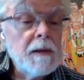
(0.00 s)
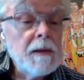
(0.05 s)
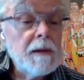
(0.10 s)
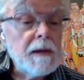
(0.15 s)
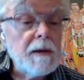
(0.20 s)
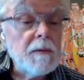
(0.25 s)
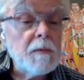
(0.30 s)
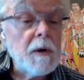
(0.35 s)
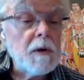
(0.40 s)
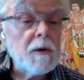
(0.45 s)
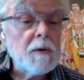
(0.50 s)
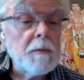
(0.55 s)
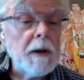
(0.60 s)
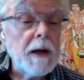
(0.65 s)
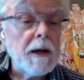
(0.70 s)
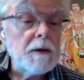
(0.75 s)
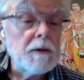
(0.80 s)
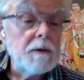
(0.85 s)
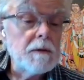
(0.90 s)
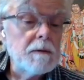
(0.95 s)
He wrote
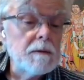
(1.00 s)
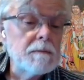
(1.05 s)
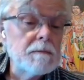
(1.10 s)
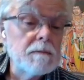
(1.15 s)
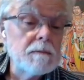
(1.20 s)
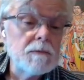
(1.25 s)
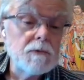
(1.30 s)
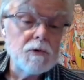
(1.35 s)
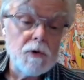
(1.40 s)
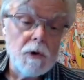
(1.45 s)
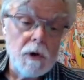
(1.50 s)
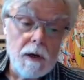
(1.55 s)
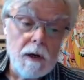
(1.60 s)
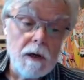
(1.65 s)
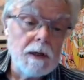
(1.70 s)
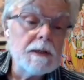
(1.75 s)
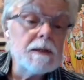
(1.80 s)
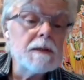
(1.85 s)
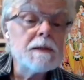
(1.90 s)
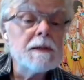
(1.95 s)
about
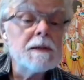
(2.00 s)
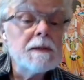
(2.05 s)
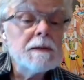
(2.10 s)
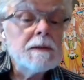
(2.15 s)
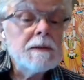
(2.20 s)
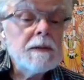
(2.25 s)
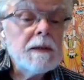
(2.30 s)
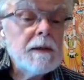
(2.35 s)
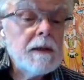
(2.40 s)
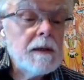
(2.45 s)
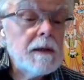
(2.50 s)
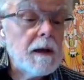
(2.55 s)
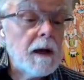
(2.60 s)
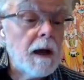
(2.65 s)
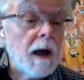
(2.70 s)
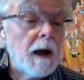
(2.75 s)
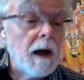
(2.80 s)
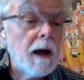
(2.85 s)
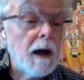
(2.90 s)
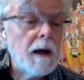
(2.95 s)
drugs
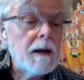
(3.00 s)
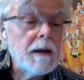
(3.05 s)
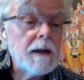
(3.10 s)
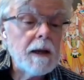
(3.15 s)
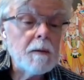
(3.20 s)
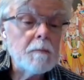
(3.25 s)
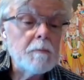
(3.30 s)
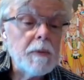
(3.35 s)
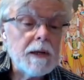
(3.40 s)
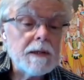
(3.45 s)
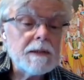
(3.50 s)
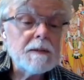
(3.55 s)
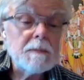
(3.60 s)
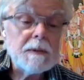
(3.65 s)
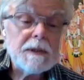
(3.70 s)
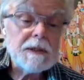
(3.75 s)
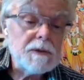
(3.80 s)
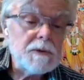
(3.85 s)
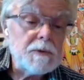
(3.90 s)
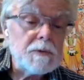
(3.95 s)
uh, and
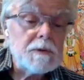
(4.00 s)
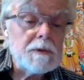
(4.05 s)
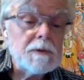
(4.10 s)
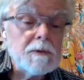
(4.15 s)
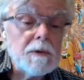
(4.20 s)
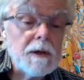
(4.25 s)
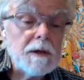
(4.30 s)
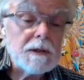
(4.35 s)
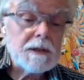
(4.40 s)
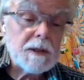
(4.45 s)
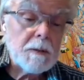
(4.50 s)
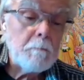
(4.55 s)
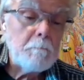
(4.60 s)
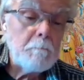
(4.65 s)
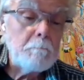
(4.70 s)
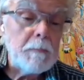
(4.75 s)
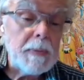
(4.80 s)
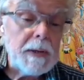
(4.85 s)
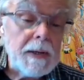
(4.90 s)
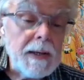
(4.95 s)
possibly used drugs a
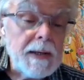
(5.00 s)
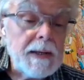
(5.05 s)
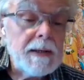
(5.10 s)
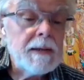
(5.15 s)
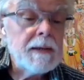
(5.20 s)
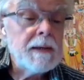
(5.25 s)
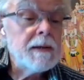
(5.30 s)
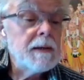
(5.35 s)
bit.